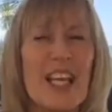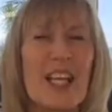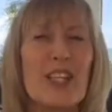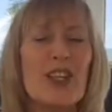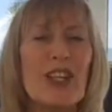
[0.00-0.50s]

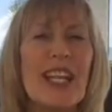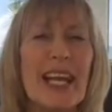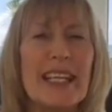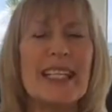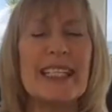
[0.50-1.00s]
You're
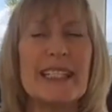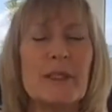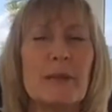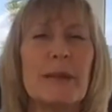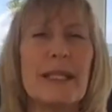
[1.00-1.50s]
likely to
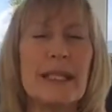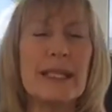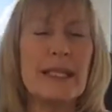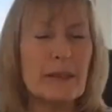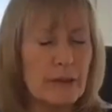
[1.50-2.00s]

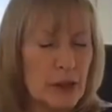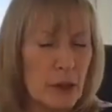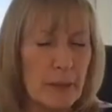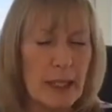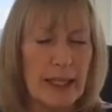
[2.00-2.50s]
believe in your
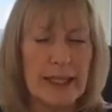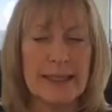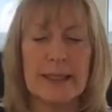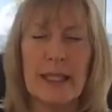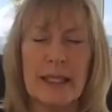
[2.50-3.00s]
mind
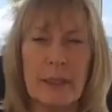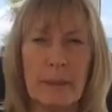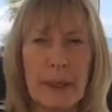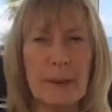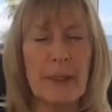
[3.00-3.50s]
that
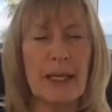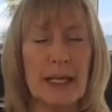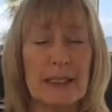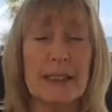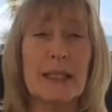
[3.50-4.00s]
people are going
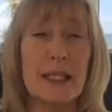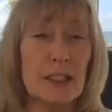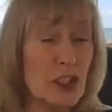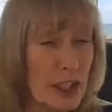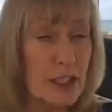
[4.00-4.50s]
to start
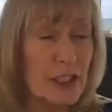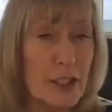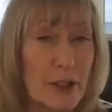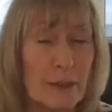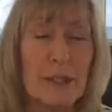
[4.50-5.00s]
judging
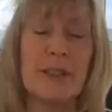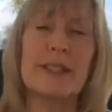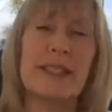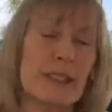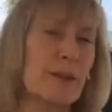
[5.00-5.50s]
you because
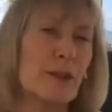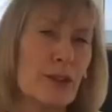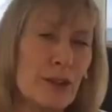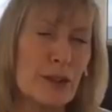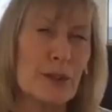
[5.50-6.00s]
that's what
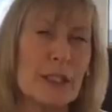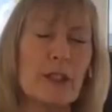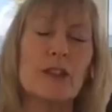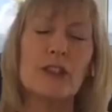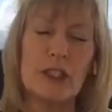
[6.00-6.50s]
you're doing.
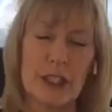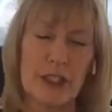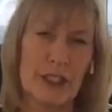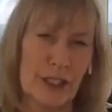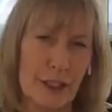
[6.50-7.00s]
You're
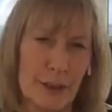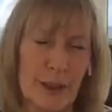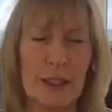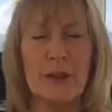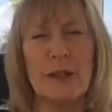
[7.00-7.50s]
judging you
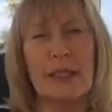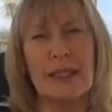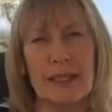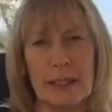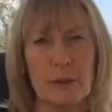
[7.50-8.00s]
and you think
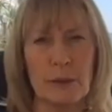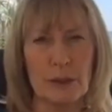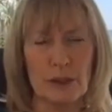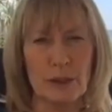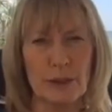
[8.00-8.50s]
they will
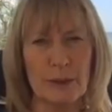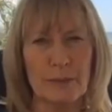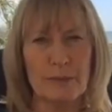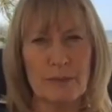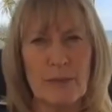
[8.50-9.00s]
too.
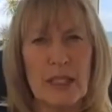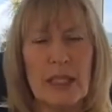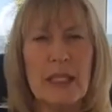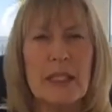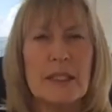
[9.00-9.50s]

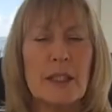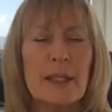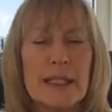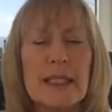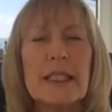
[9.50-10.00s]
So let's
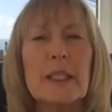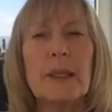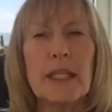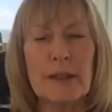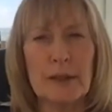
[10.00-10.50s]
think
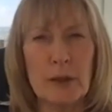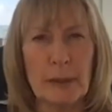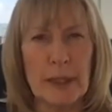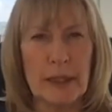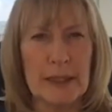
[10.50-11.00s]
going to a
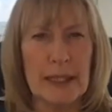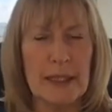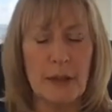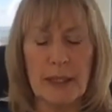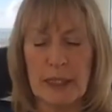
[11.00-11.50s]
party. You
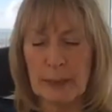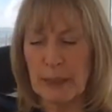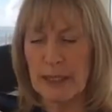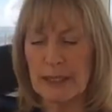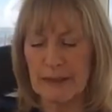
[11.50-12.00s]
get this
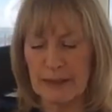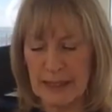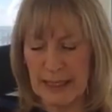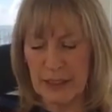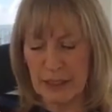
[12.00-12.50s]
party
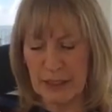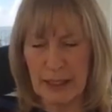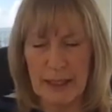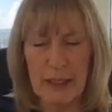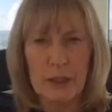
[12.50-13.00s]
invitation
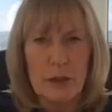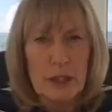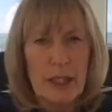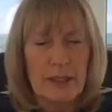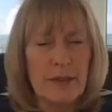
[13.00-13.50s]
and then you
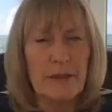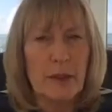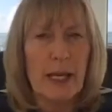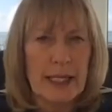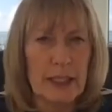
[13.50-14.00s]
start to feel
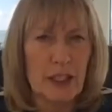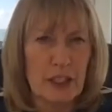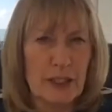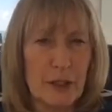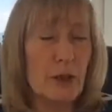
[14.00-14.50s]

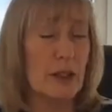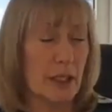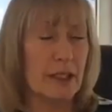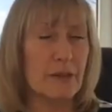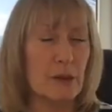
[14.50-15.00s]
anxious. You start to
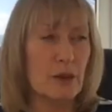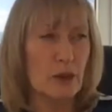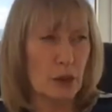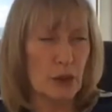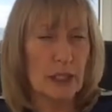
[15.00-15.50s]
feel
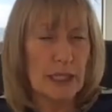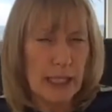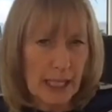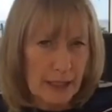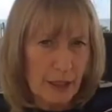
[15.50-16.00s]
socially
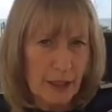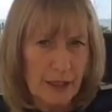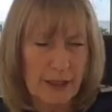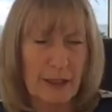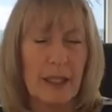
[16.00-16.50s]
anxious
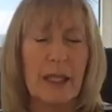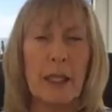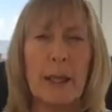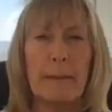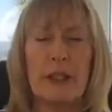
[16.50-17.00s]

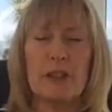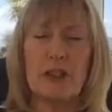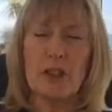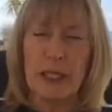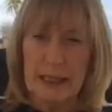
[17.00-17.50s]
because you're
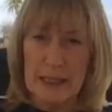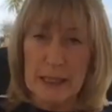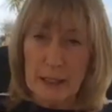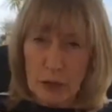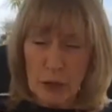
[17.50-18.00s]
getting
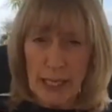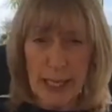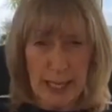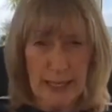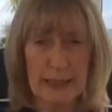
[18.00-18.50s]
into your
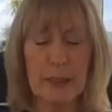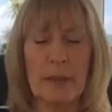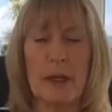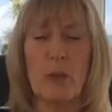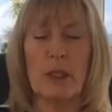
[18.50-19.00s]
head
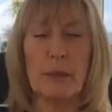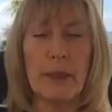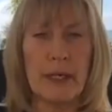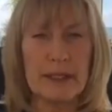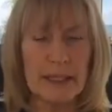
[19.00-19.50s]
about what the
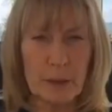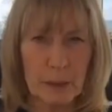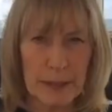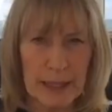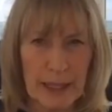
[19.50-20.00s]
party will
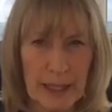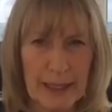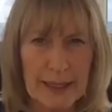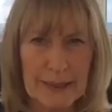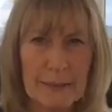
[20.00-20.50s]
be like,